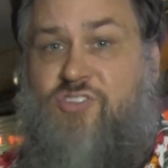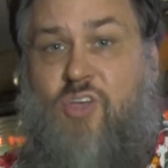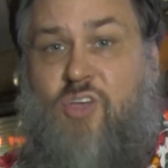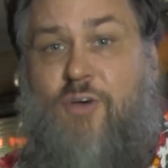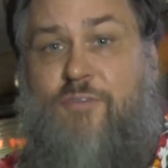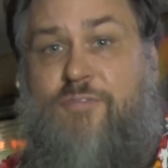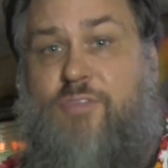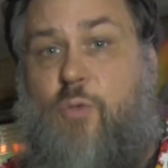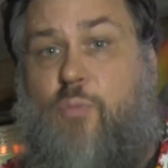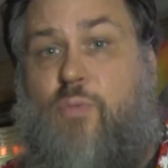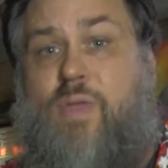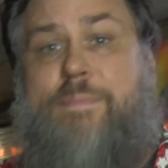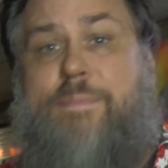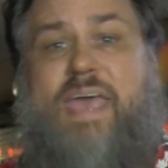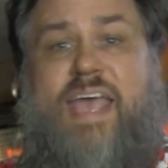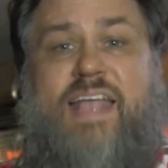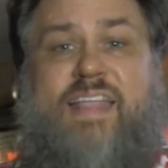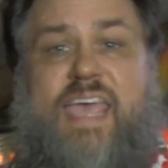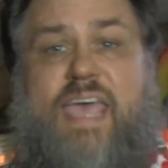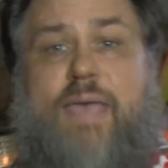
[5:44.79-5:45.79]
So if the
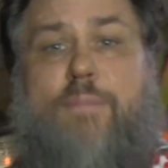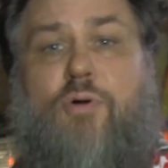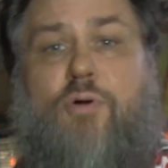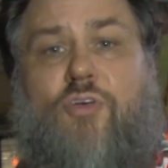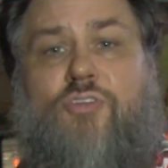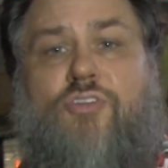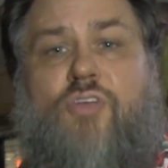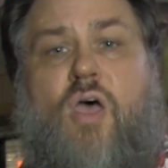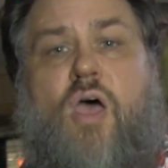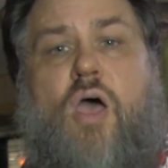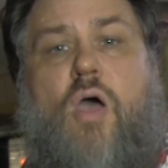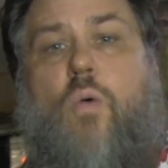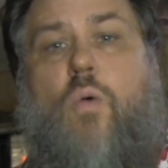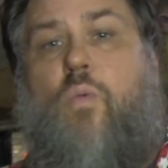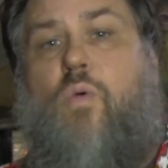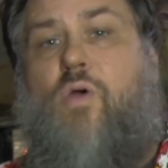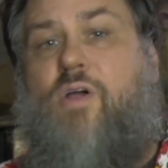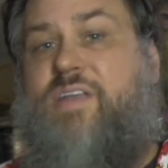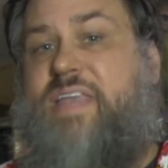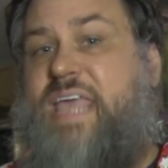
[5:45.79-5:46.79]
remake tables
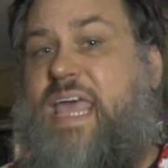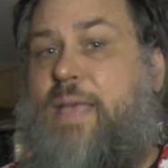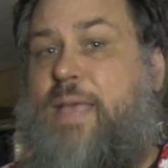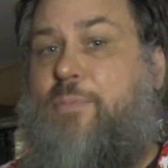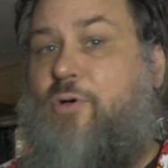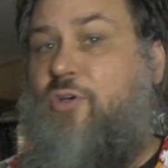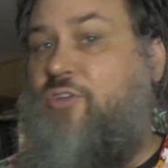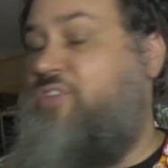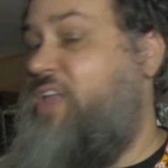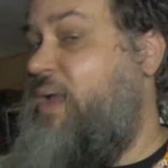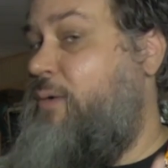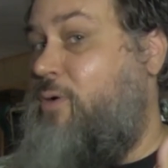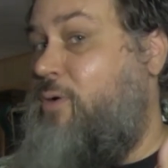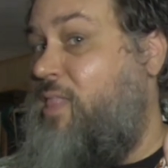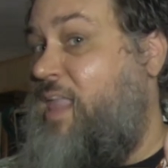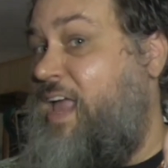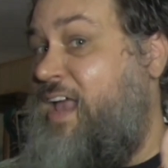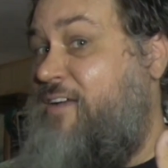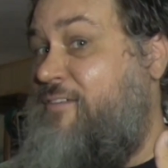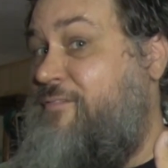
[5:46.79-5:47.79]
were tables that were
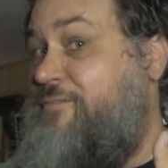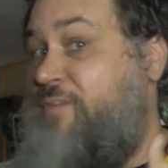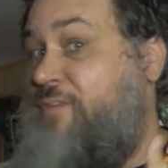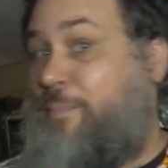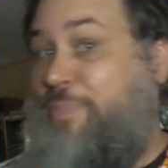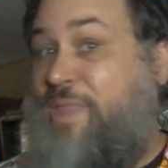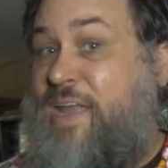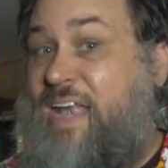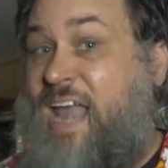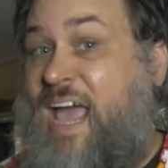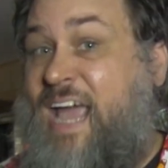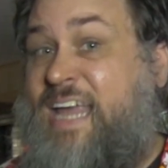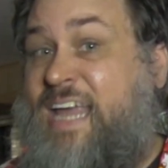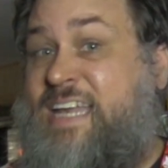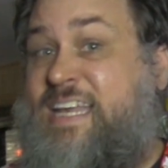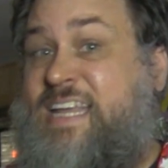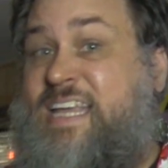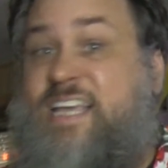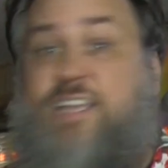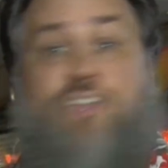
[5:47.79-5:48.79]
like from the
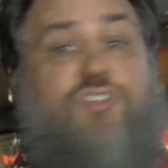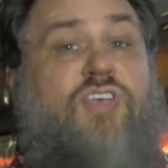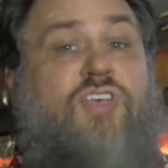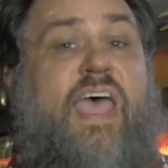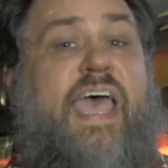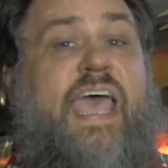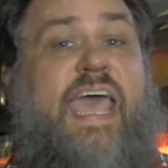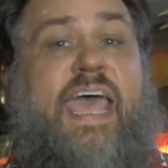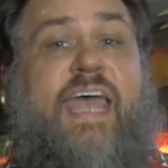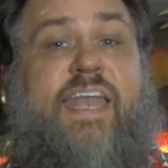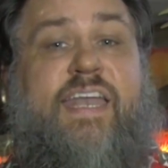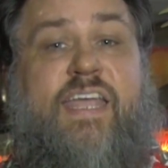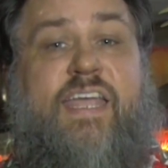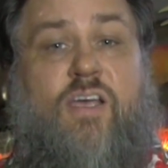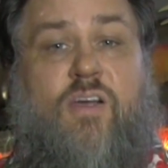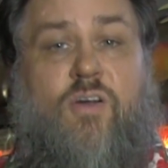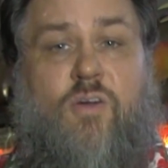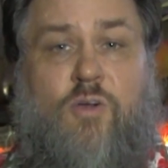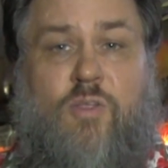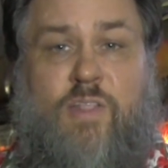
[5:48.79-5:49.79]
90s and the
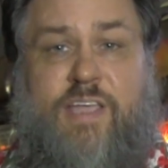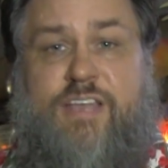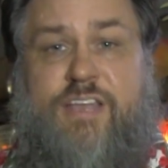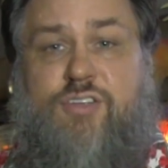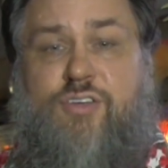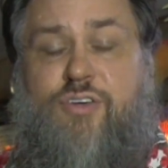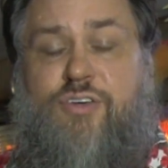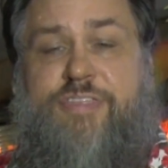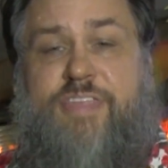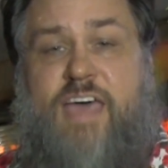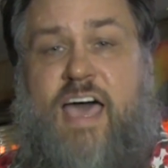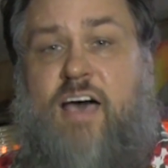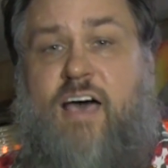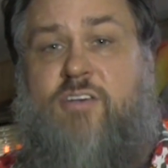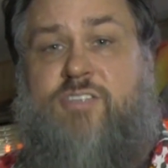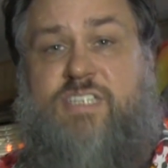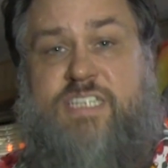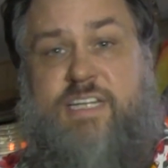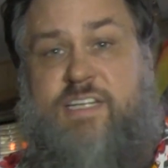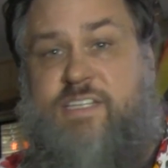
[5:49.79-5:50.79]
early
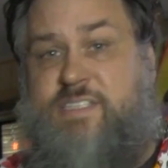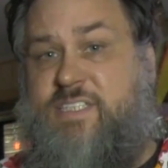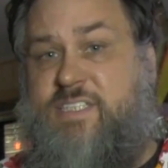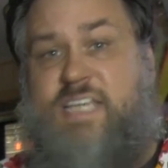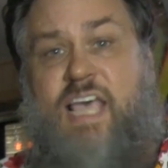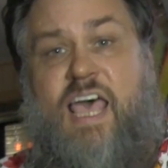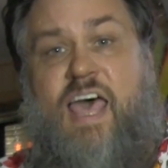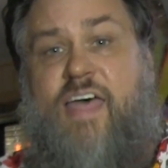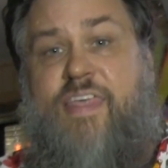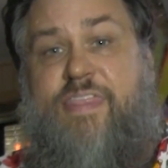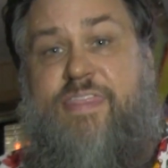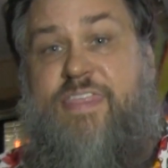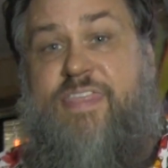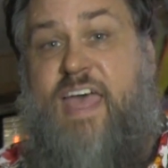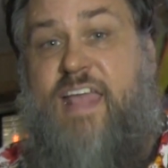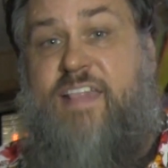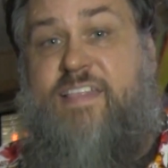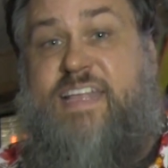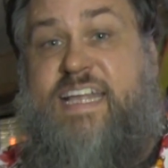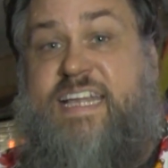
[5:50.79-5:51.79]
2000s,
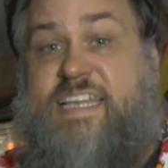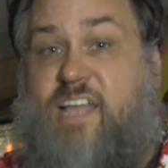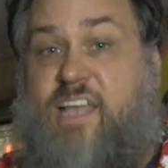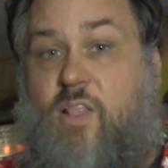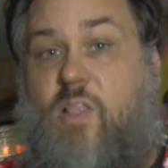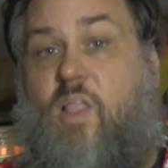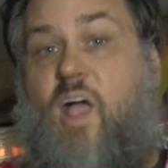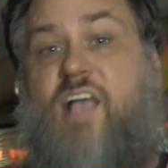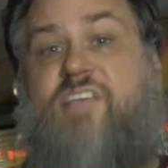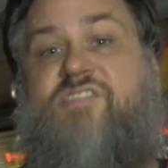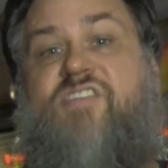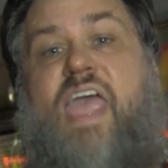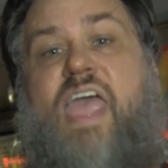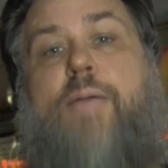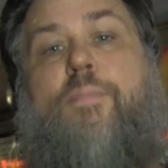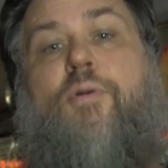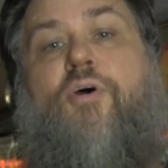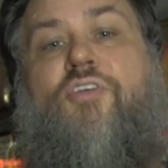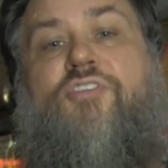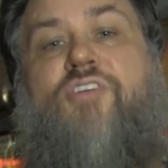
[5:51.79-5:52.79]
then the deluxe
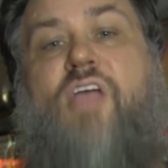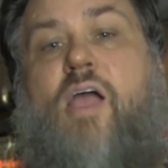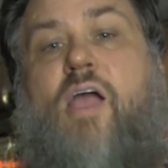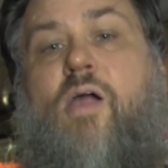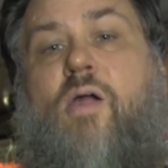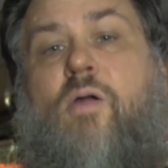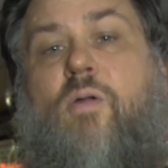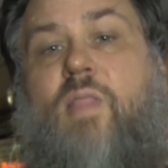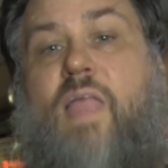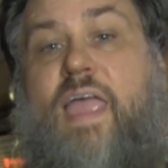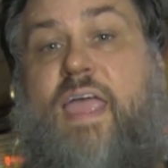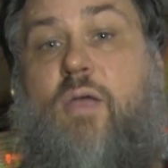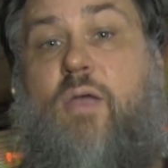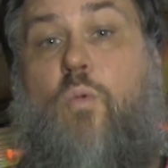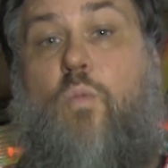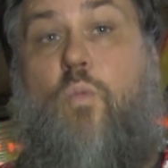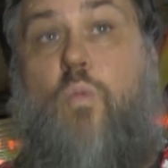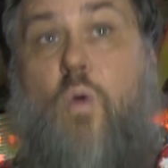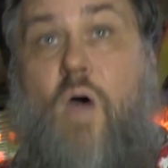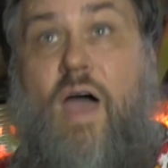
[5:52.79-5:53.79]
tables are like,
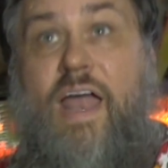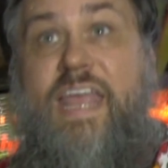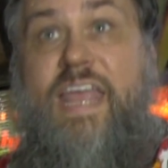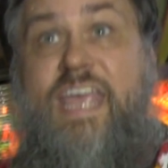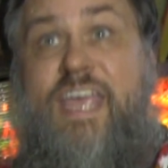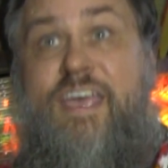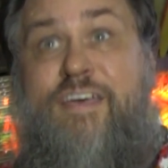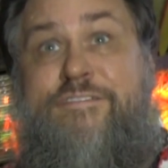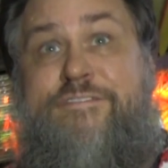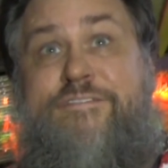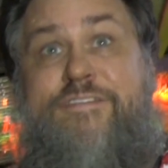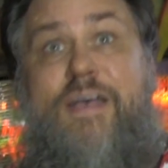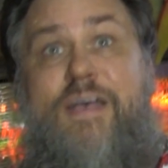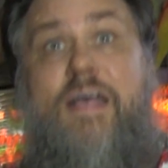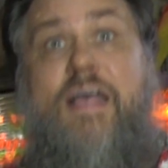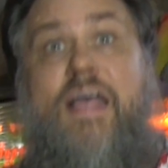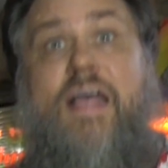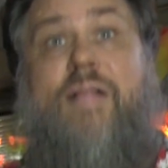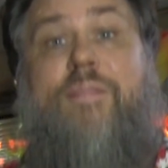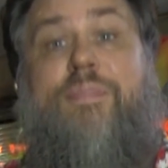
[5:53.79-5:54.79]
what if
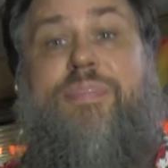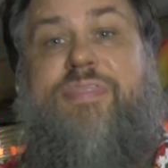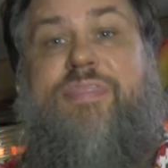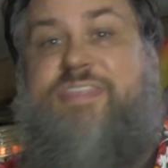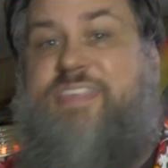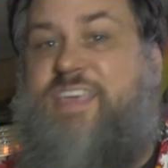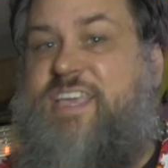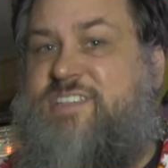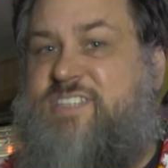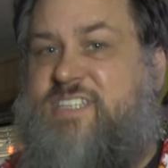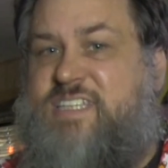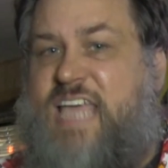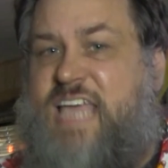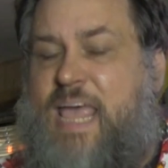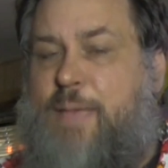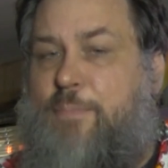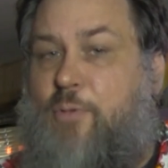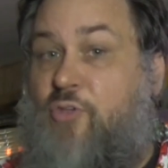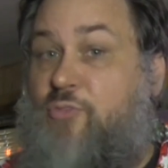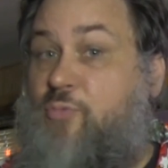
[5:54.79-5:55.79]
these
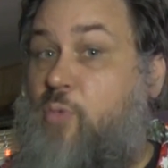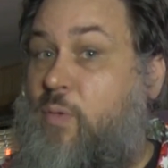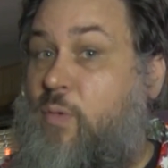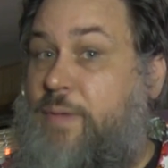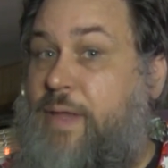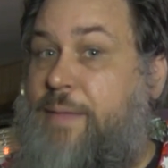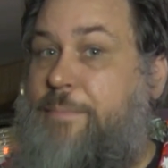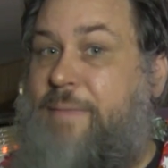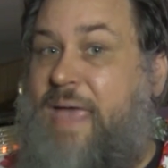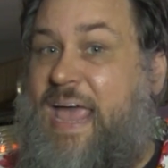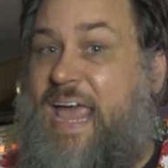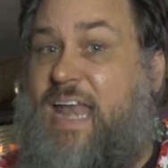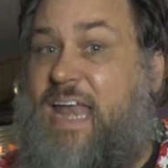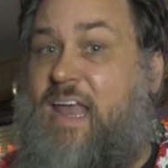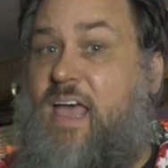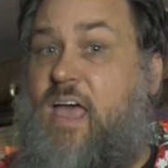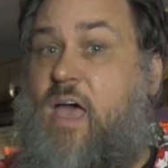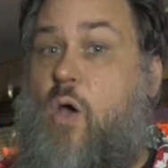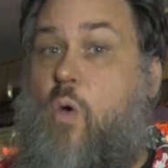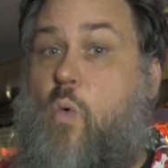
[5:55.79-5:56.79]
tables were
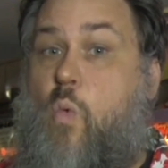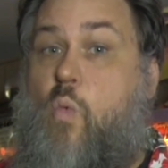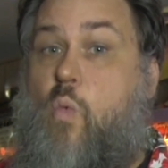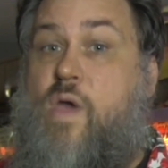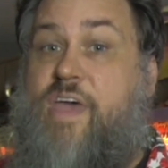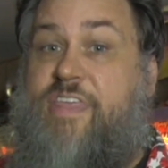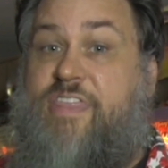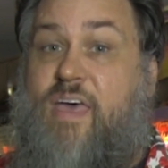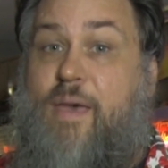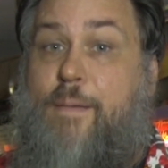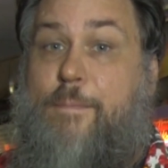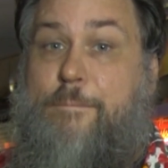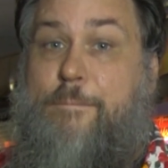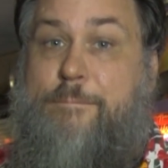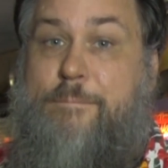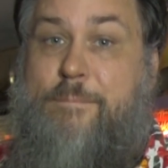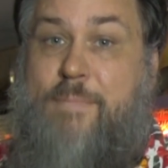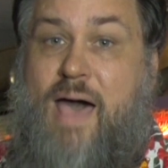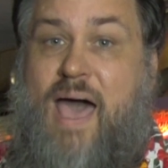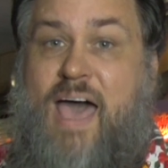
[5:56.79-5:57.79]
remade with
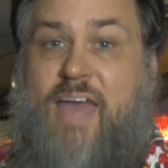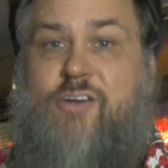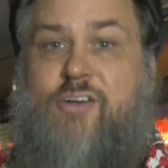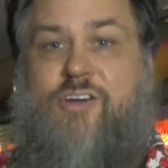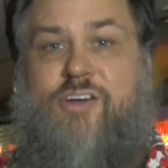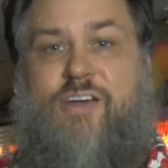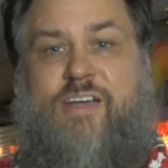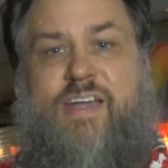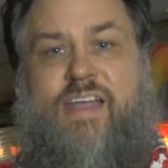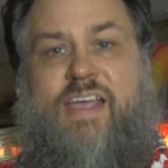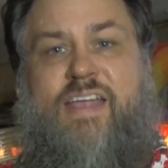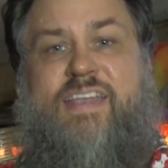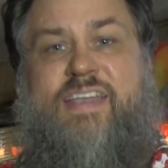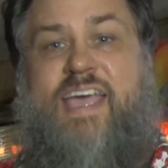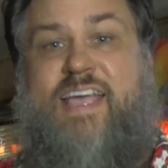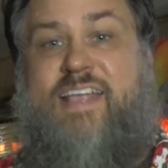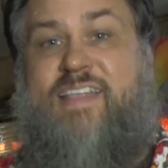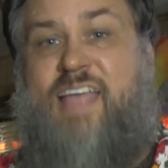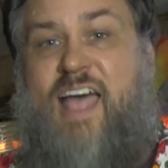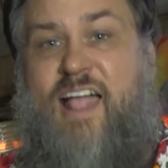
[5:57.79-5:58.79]
modern
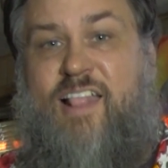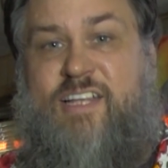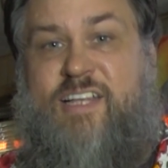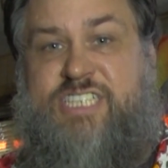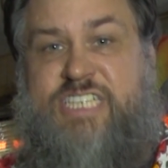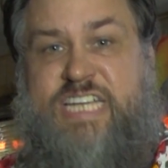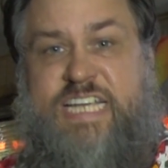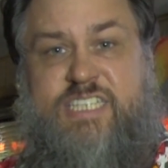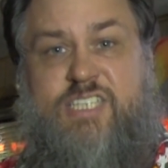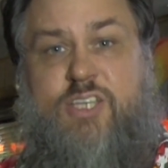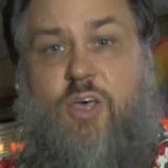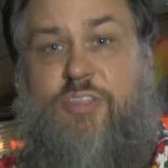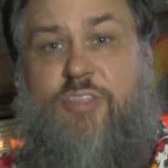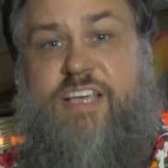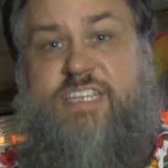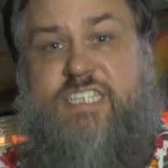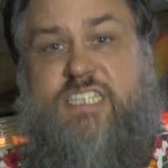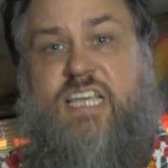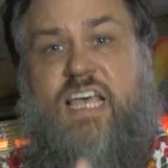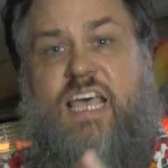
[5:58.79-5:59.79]
technology? So
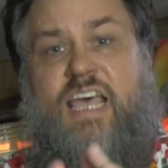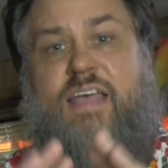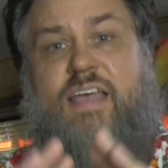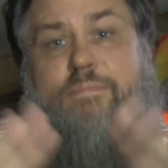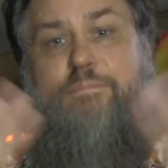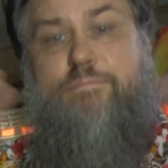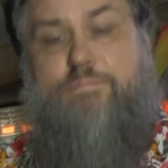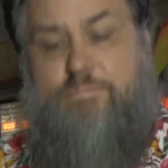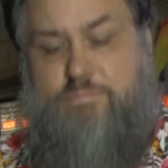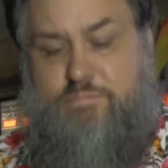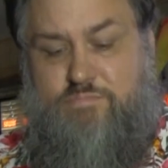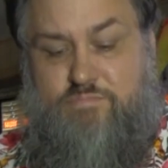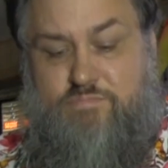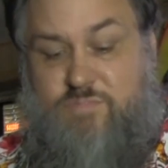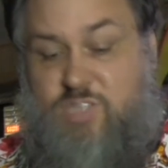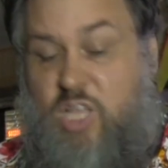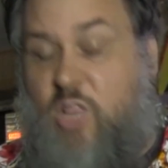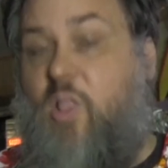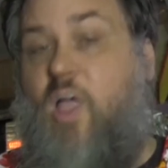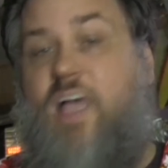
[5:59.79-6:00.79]
these
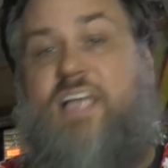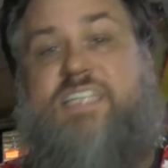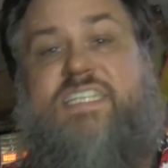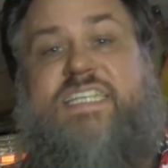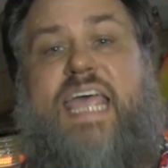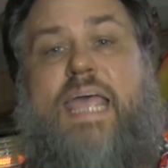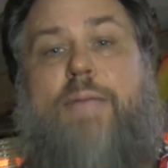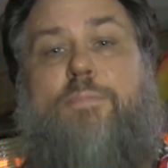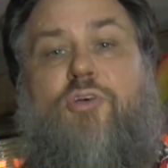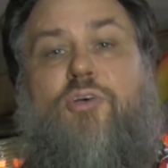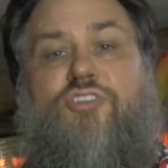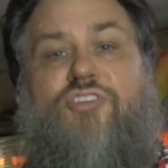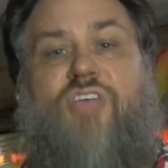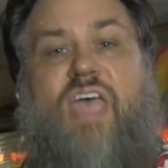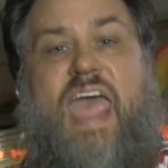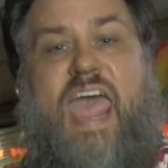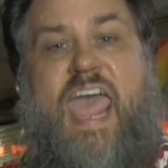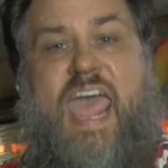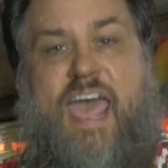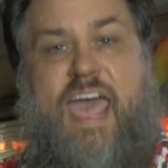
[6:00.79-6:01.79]
deluxe tables
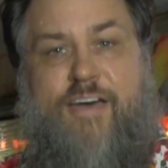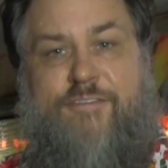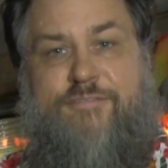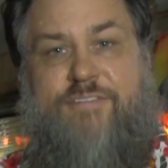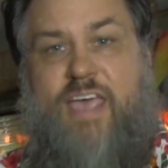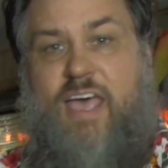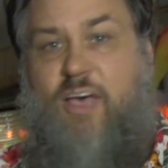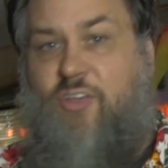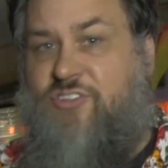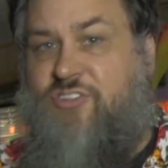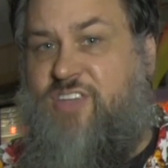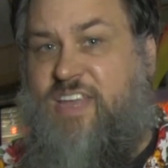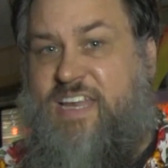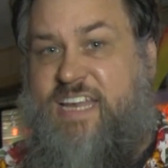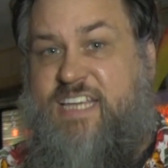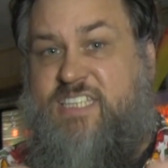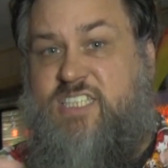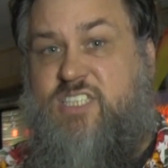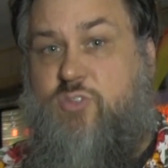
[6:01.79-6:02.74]
have LCD